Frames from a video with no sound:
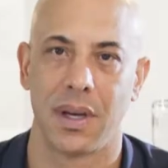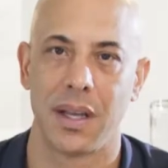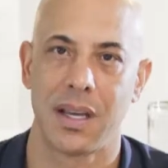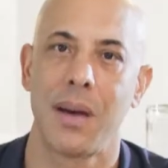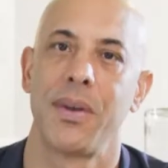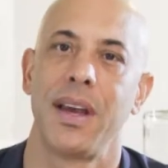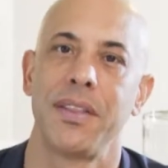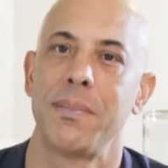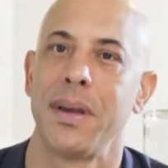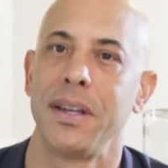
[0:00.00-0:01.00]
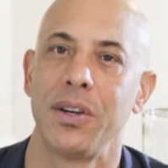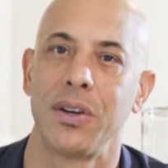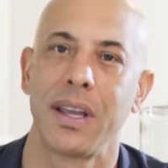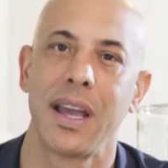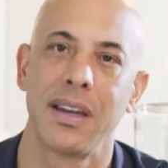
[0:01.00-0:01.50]
On top of that, the pet
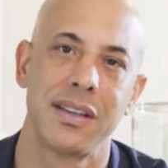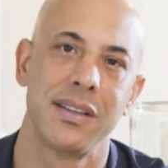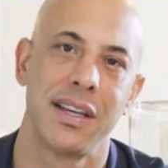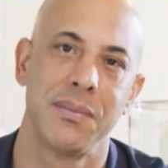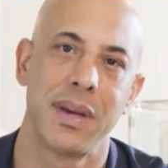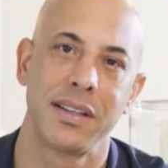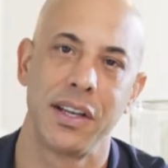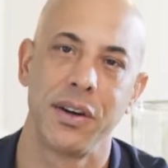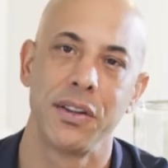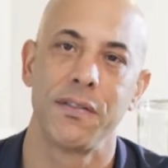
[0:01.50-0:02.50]
urine can contain bacteria in the